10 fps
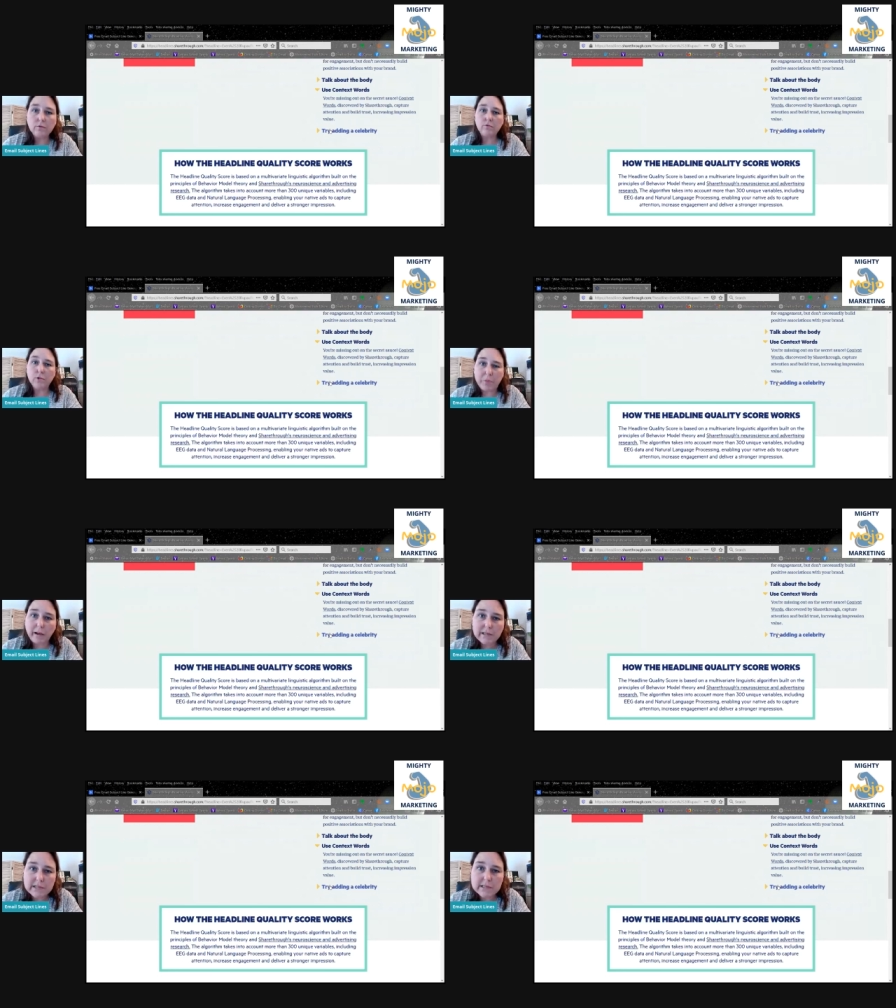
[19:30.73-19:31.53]

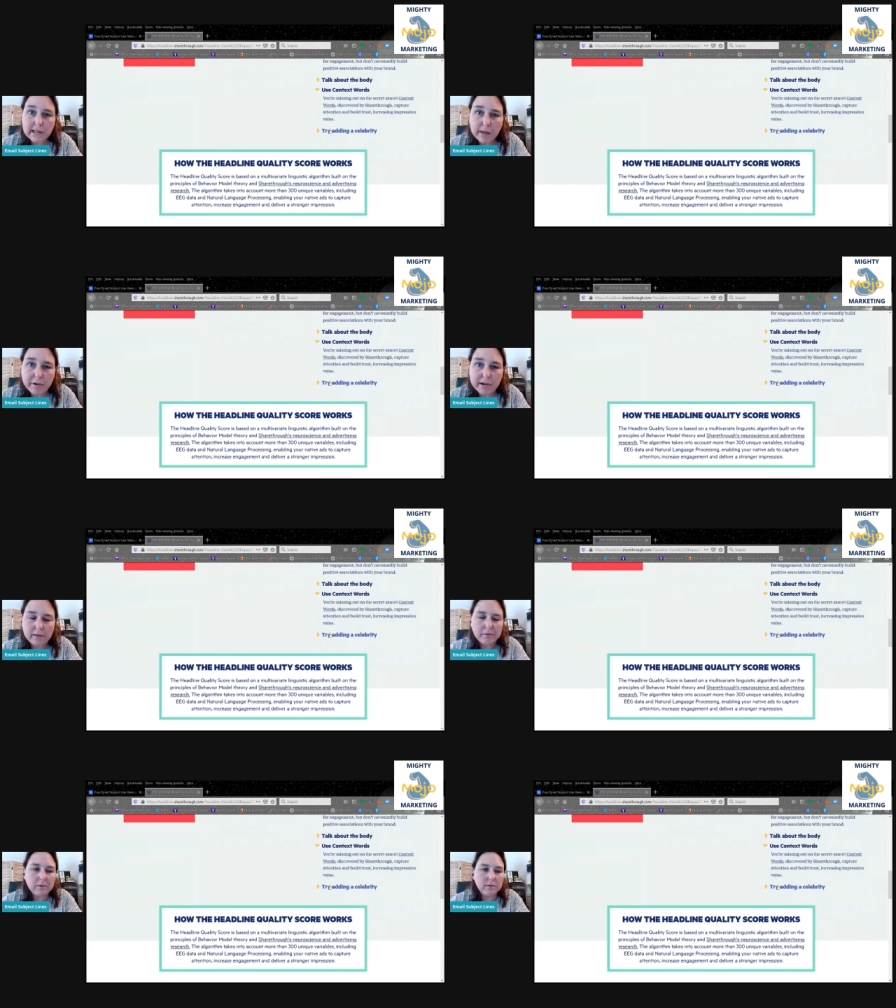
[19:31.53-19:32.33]
RuPaul is the
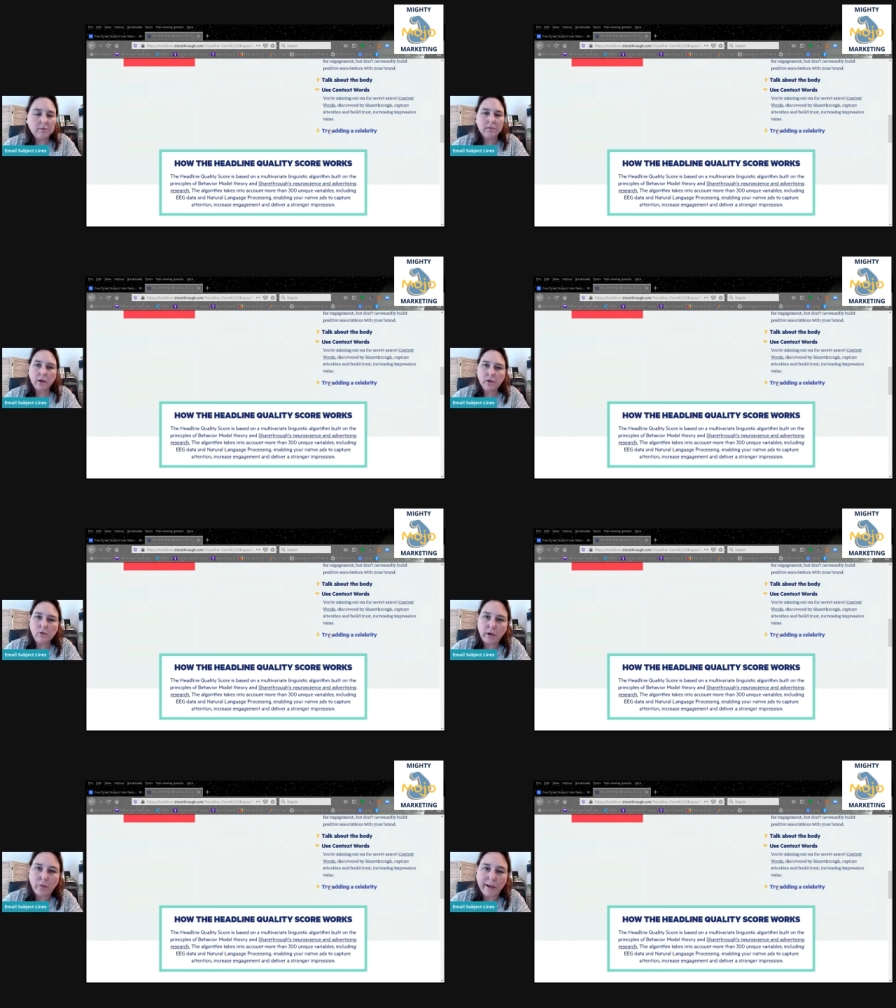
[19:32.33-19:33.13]
celebrity. How do
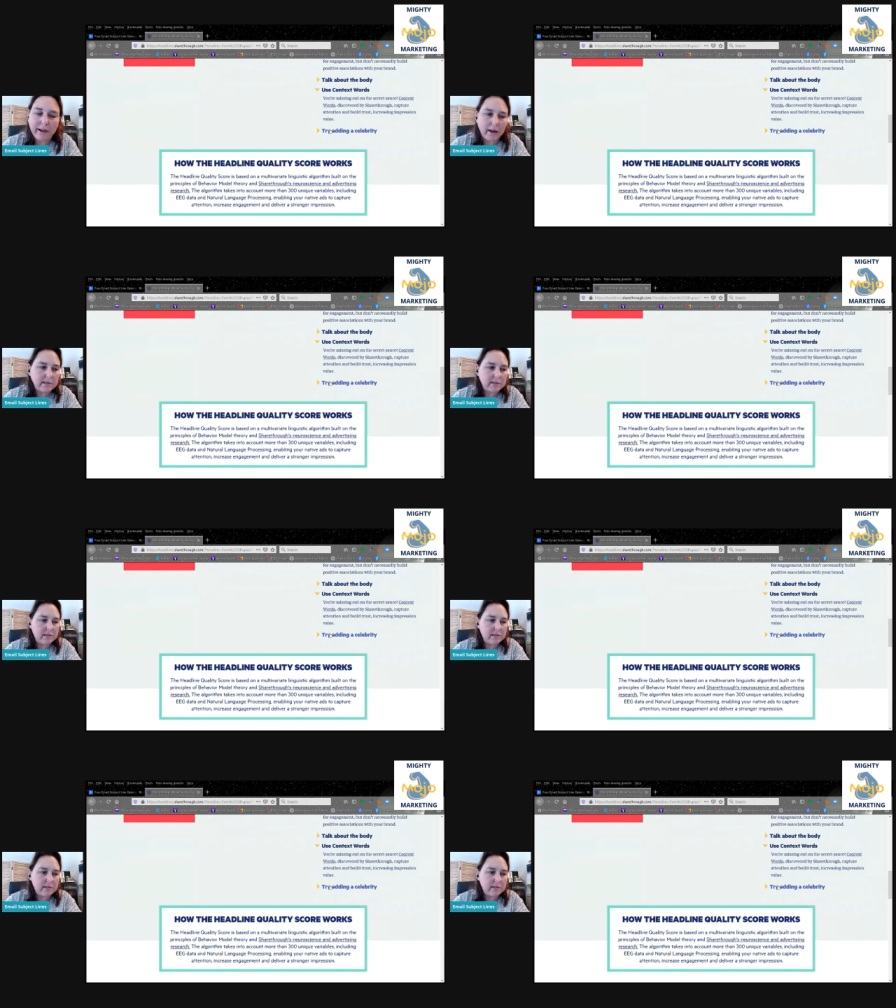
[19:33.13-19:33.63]
you not recognize